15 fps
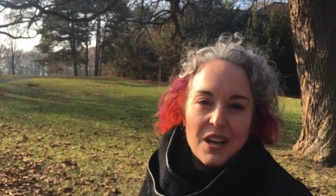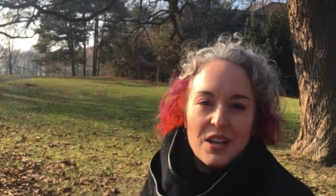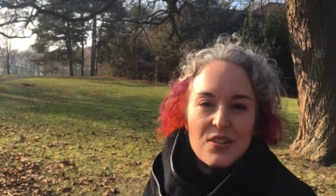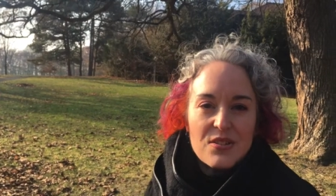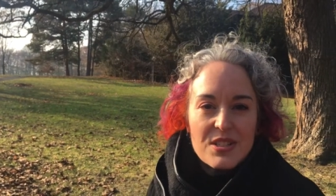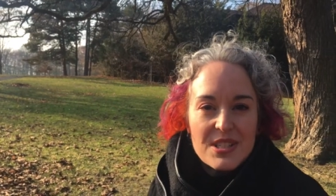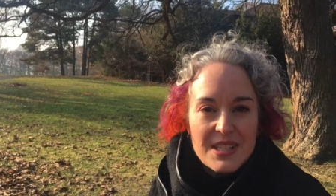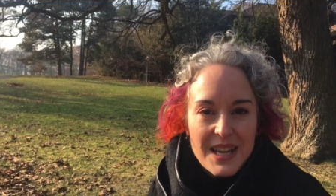
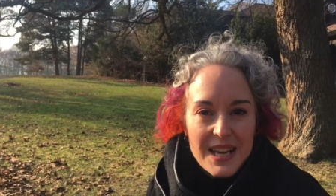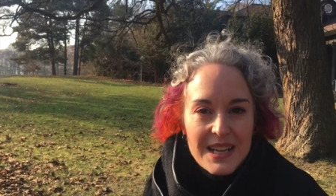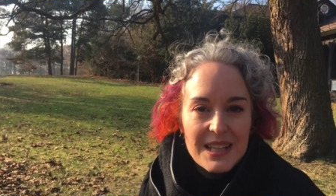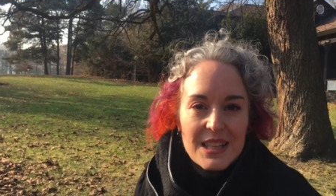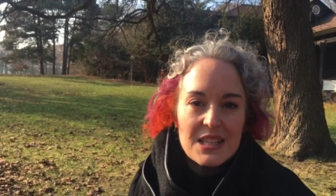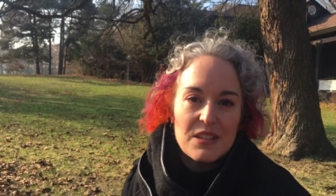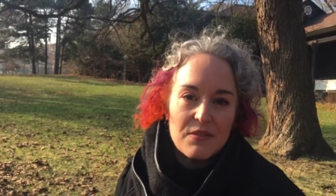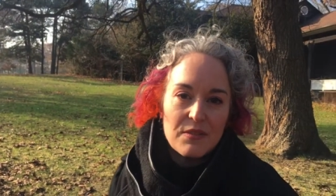
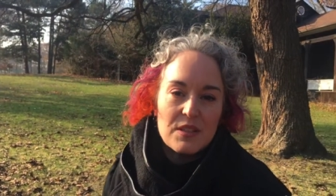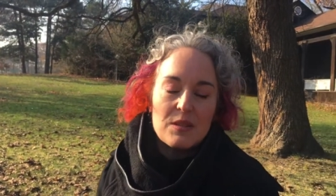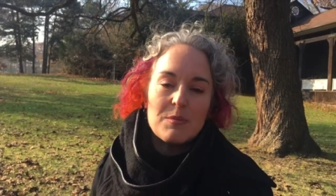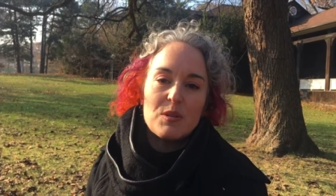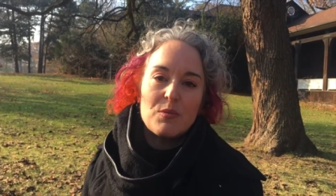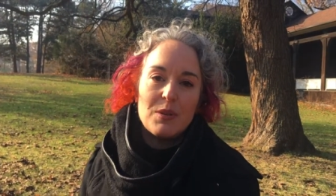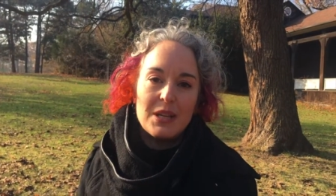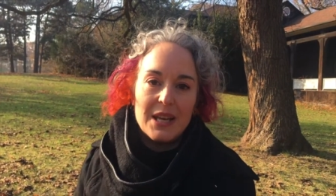Understanding the difference
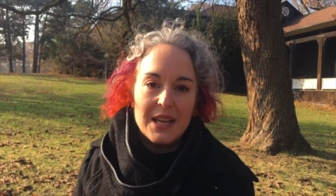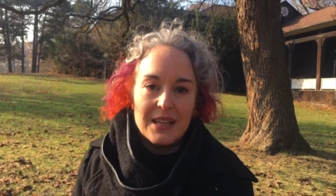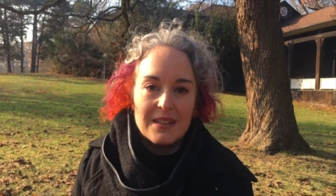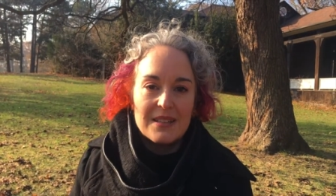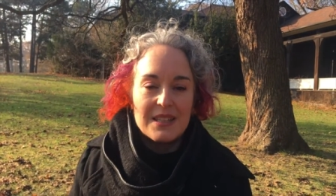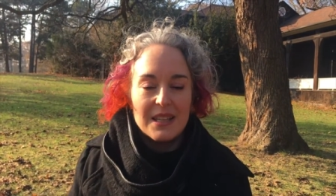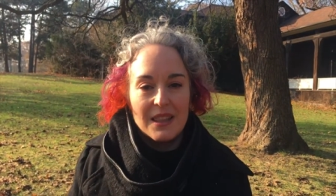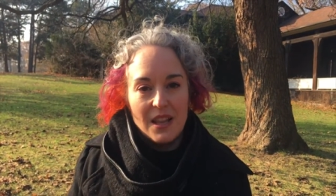between
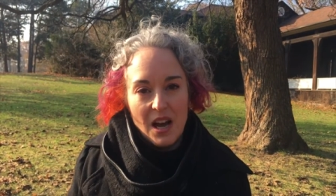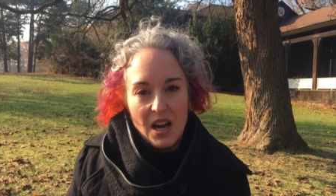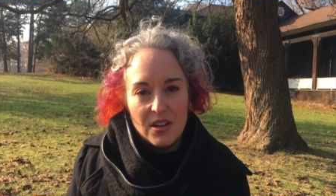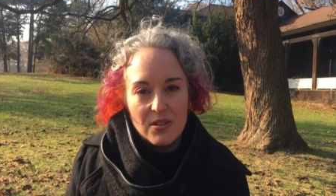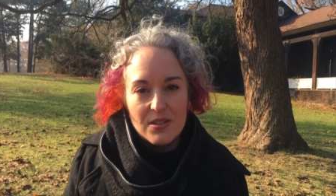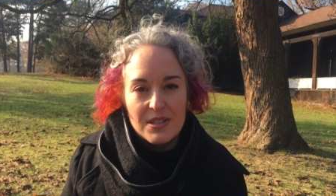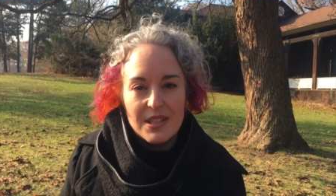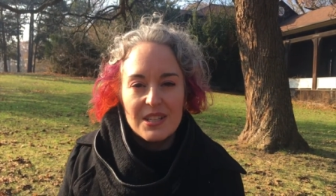ales and
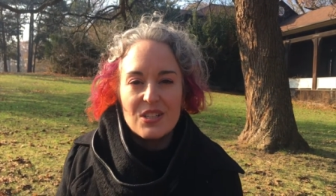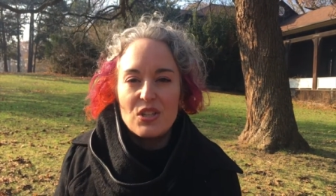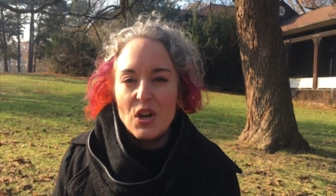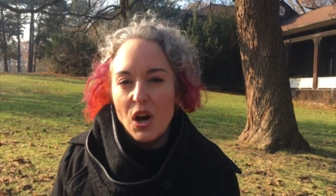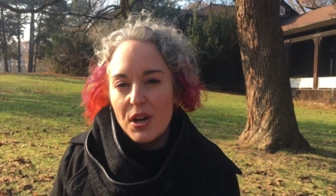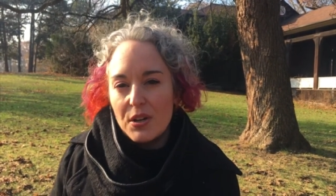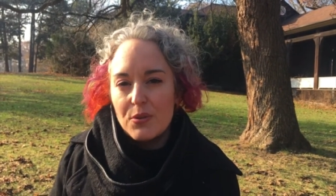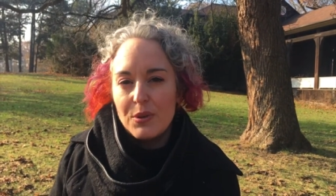lagers is
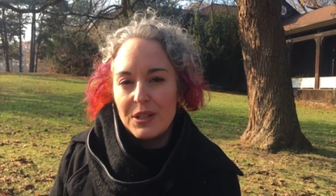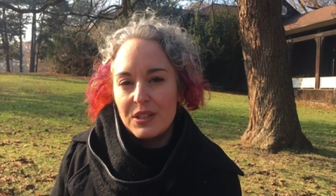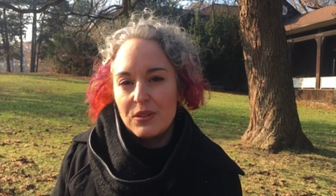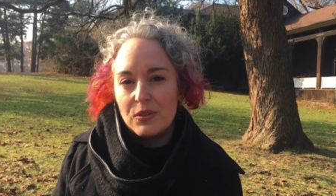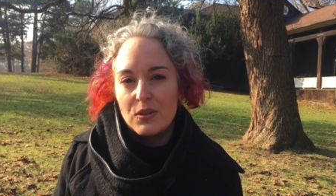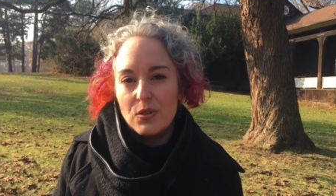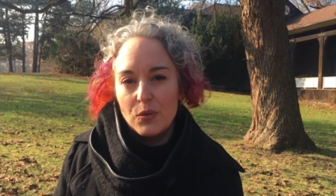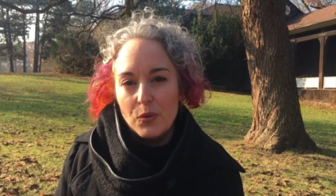not a
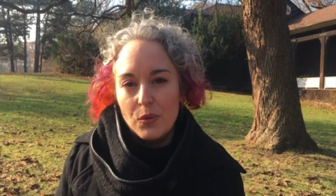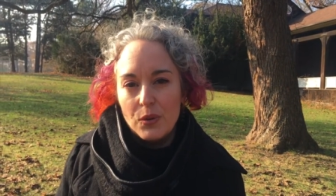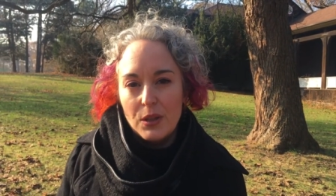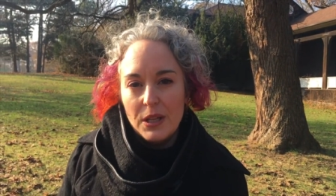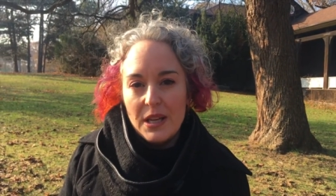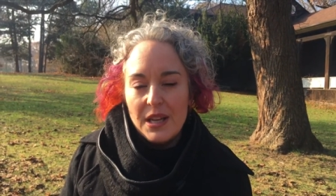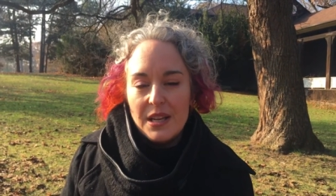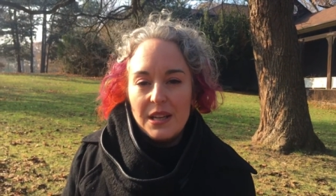critical
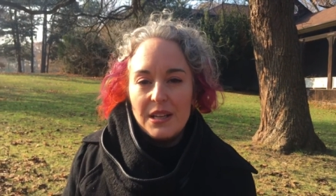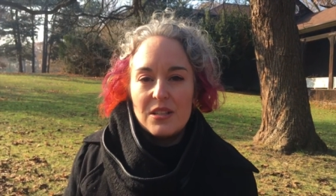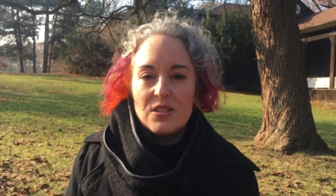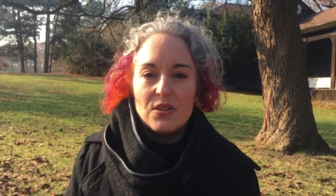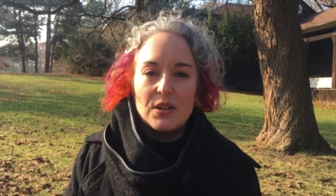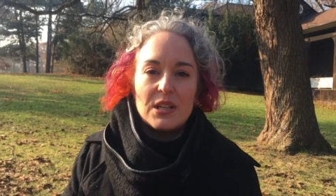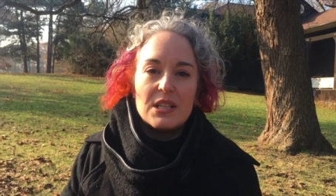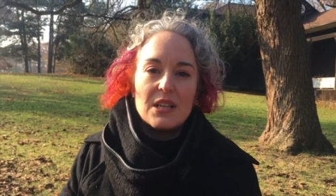tool in
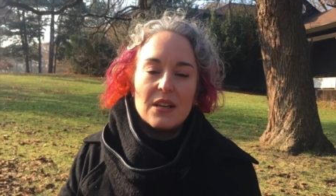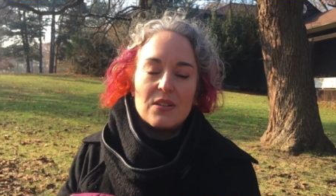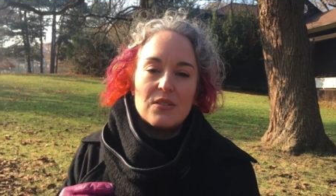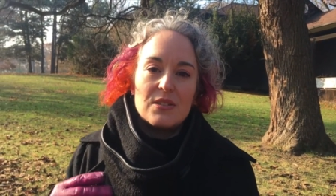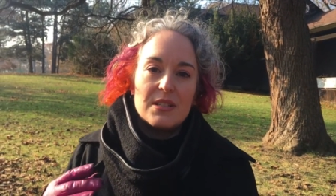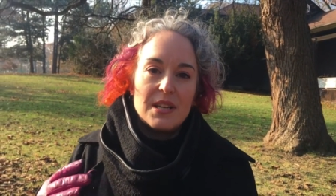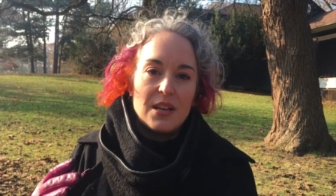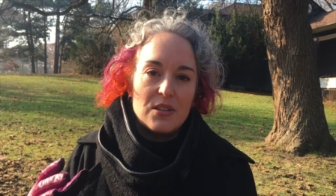starting to
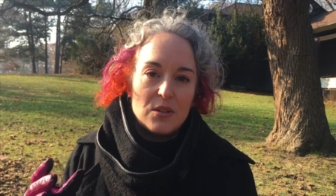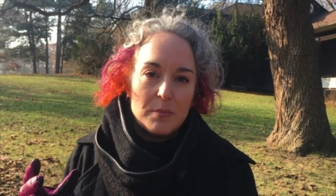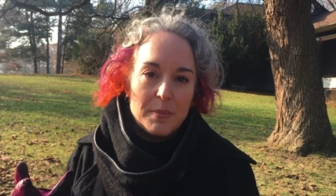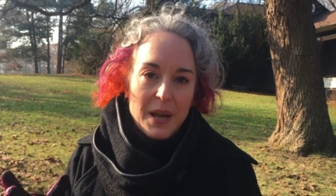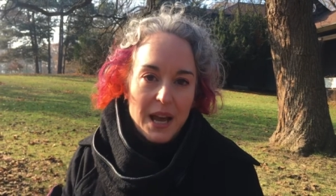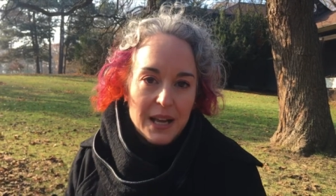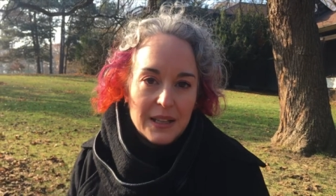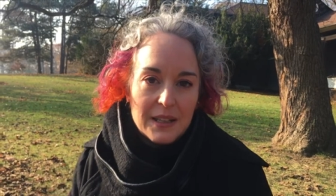understand your
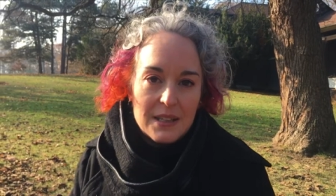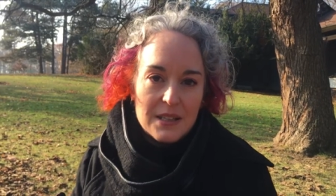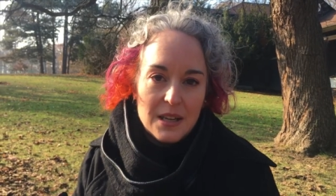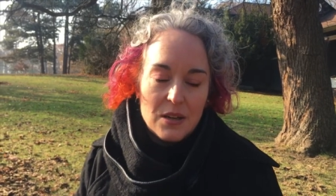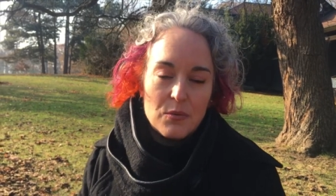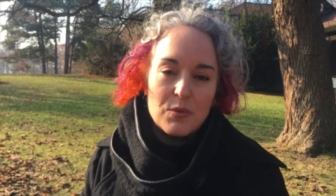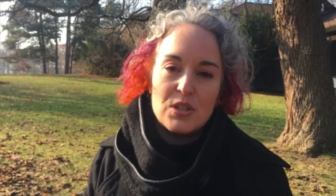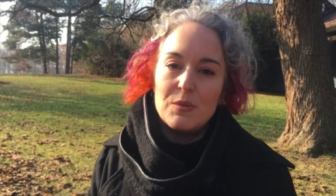palate
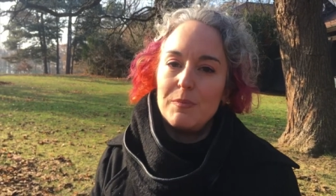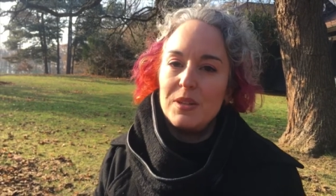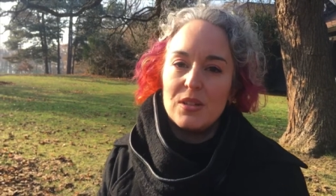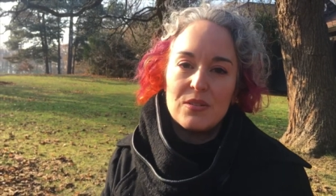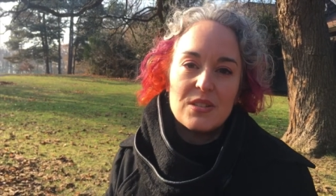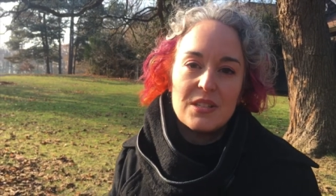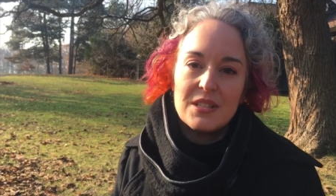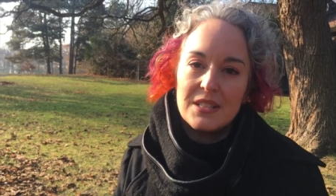and which
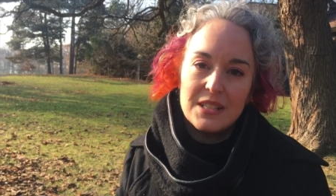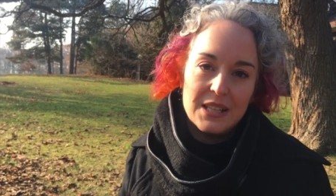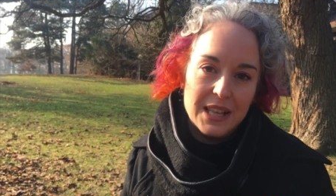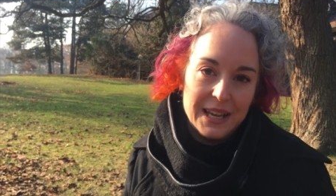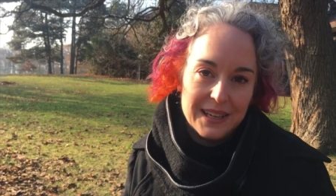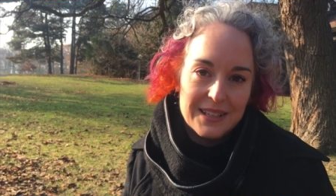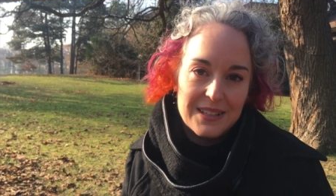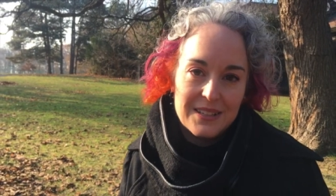beers to
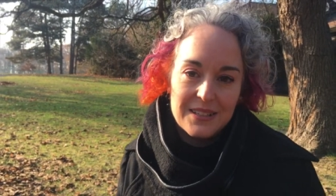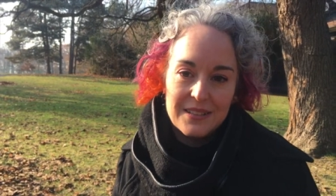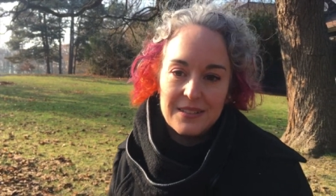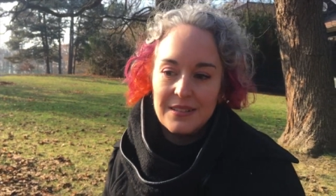select.